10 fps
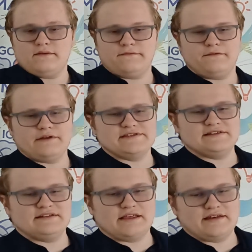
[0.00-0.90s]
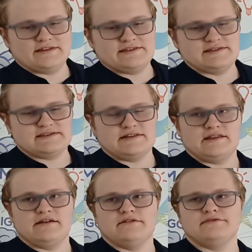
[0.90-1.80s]
Forensic analysis
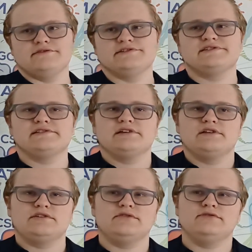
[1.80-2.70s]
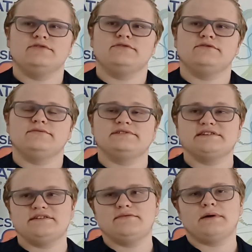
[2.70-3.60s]
allows you to
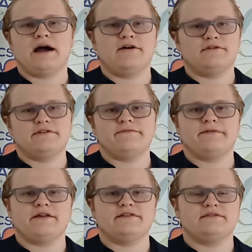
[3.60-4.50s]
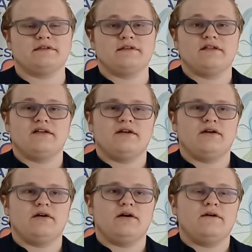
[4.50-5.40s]
see how the threat
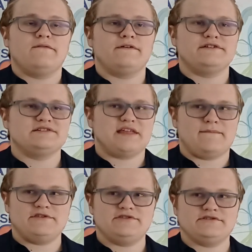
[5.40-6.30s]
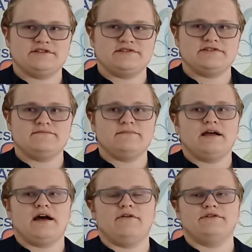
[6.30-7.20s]
first damaged your system,
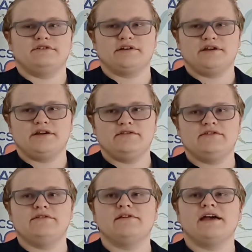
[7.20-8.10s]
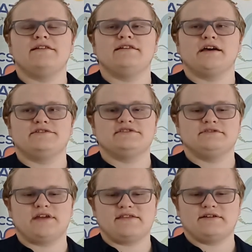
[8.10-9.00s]
how it occurred, and allows you to
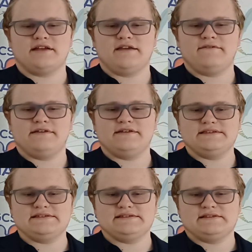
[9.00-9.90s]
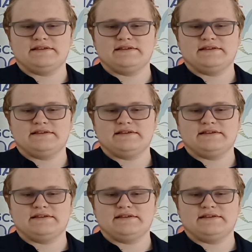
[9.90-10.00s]
gather evidence